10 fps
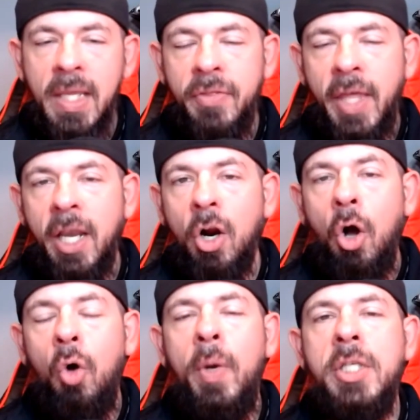They are
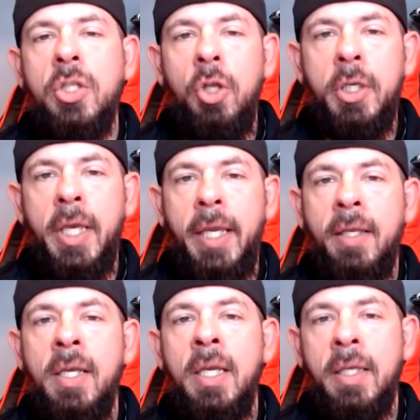always
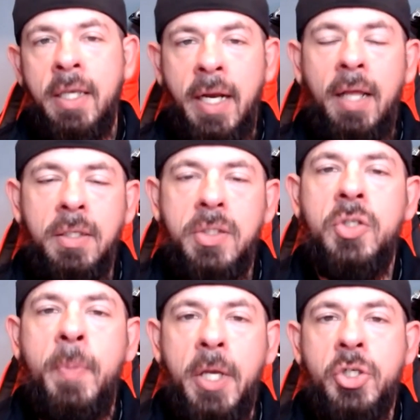looking, Canales
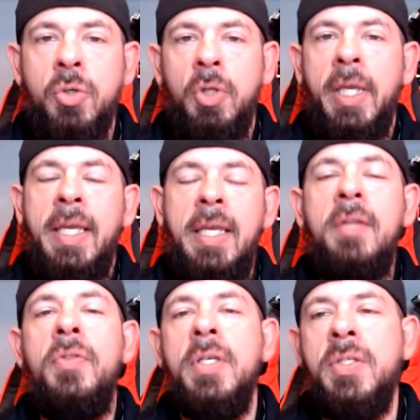especially,
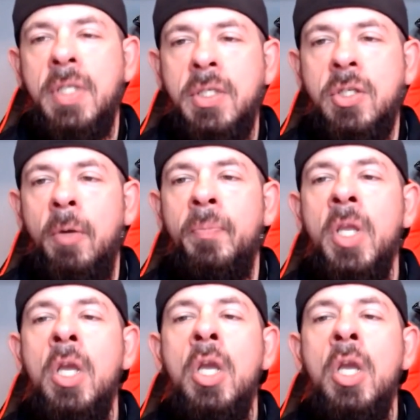in this system,